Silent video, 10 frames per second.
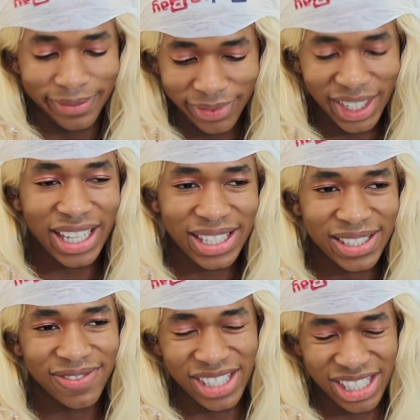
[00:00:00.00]

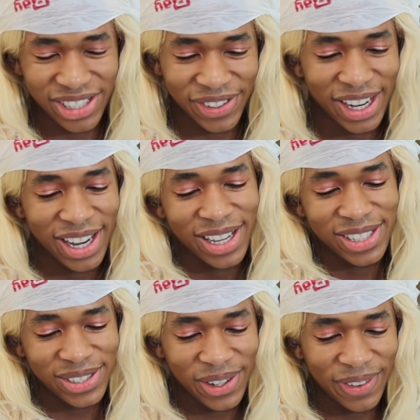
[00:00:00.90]
Yes, Ms. Ndlovu.
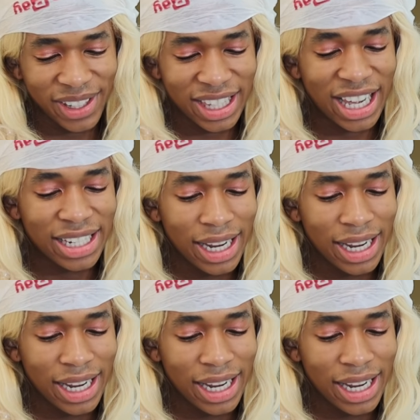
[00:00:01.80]
Sorry about that.